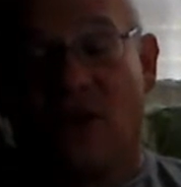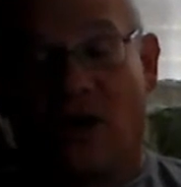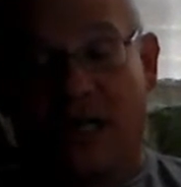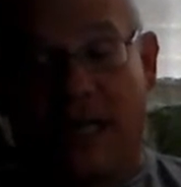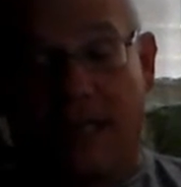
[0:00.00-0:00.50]

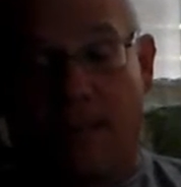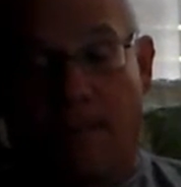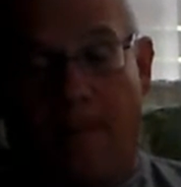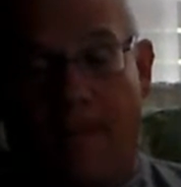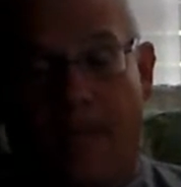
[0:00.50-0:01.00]
Donkey.
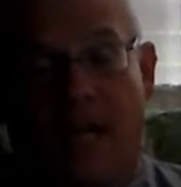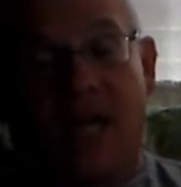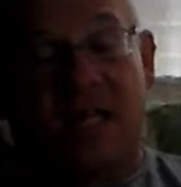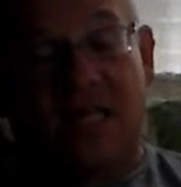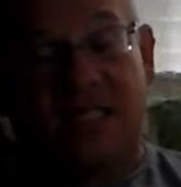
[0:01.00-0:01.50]

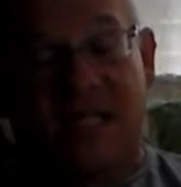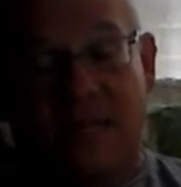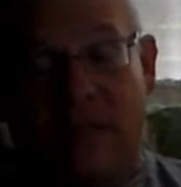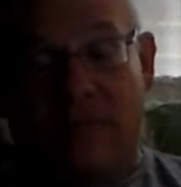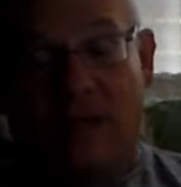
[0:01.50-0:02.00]
That
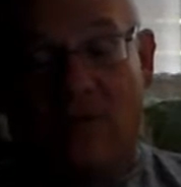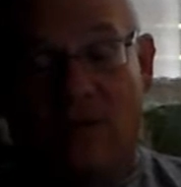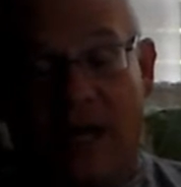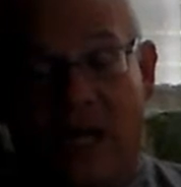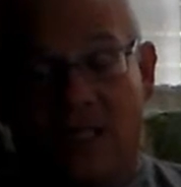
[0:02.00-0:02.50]
Sleepy Meadow
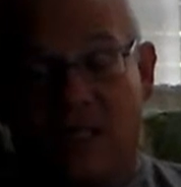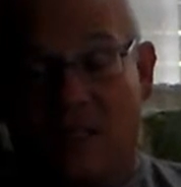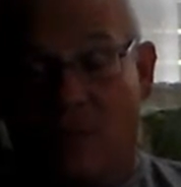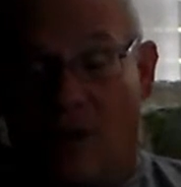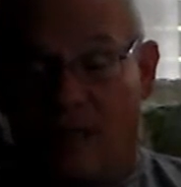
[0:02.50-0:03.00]
Ranch
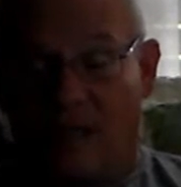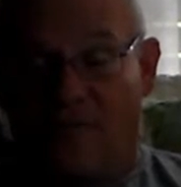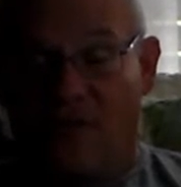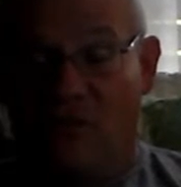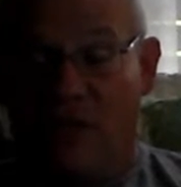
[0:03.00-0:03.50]
is among the
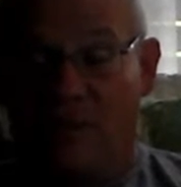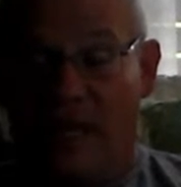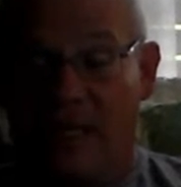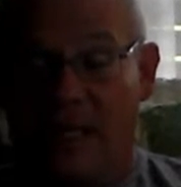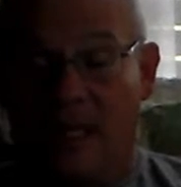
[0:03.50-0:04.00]
few
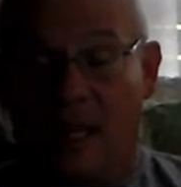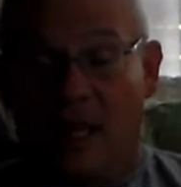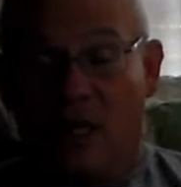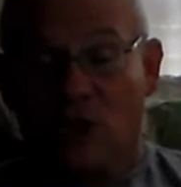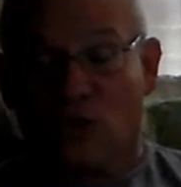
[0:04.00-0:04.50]
remaining
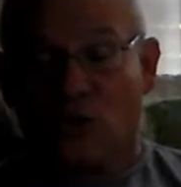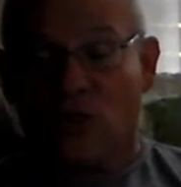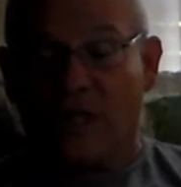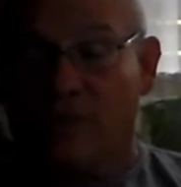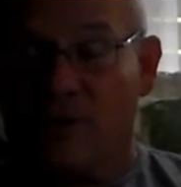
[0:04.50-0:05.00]

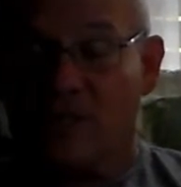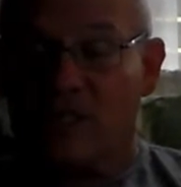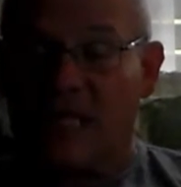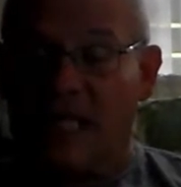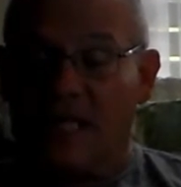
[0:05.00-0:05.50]
truly
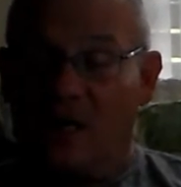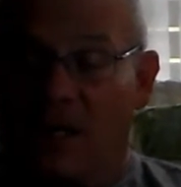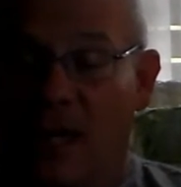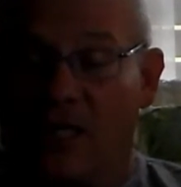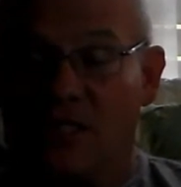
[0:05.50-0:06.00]
pristine
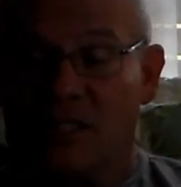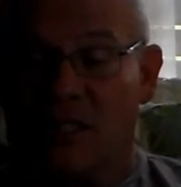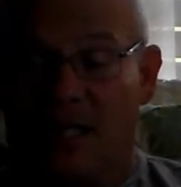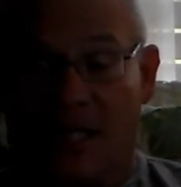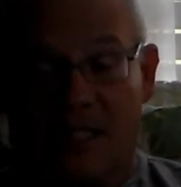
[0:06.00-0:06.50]
locations
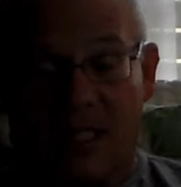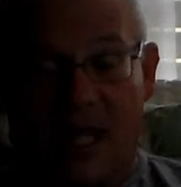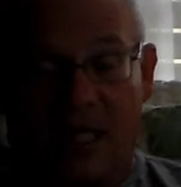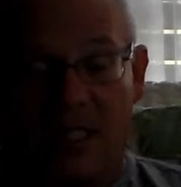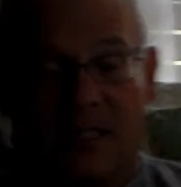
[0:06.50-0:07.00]
in the United
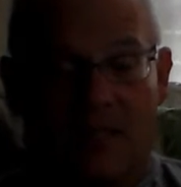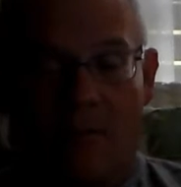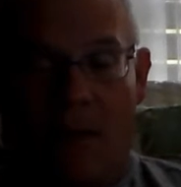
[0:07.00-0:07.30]
States.